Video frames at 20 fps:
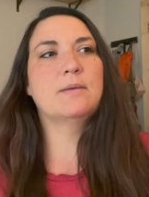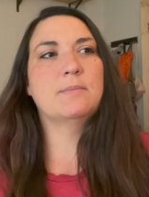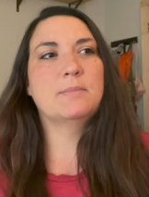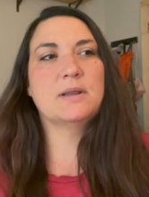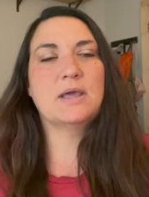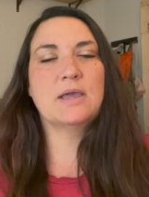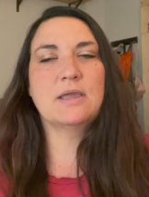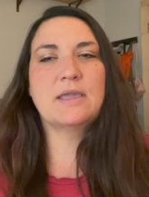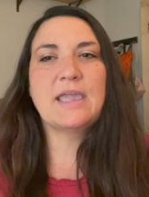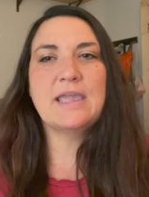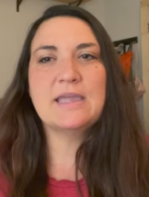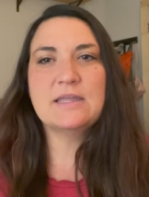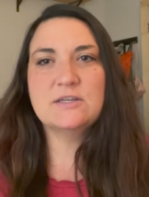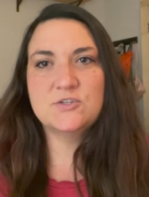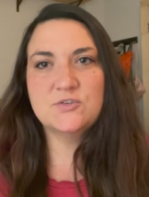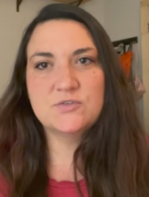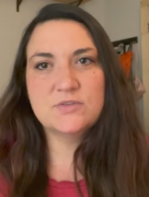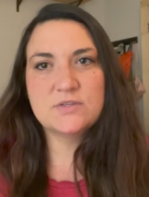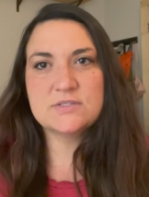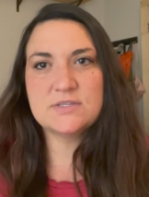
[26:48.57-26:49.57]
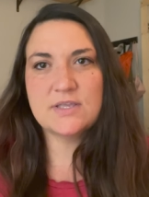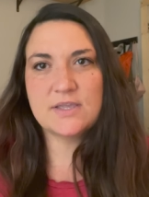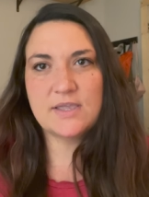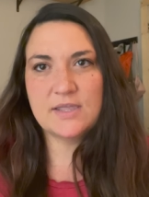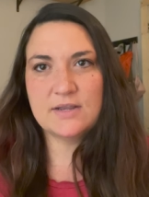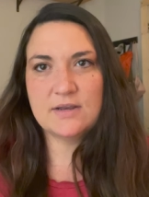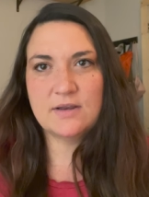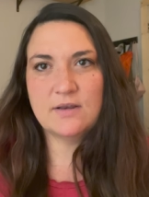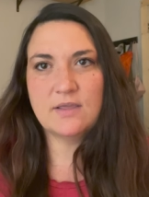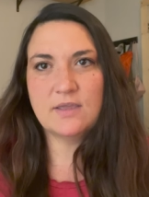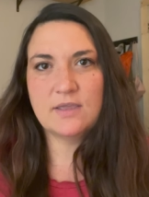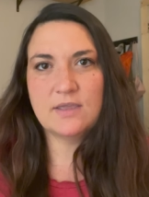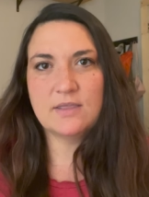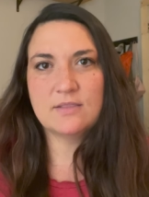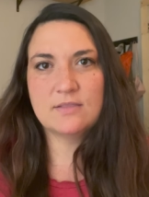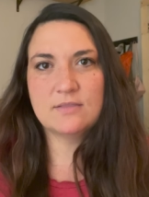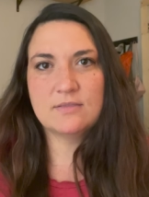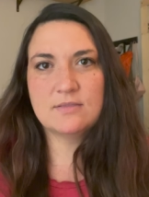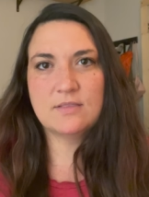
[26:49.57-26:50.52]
but I can't do this again and again.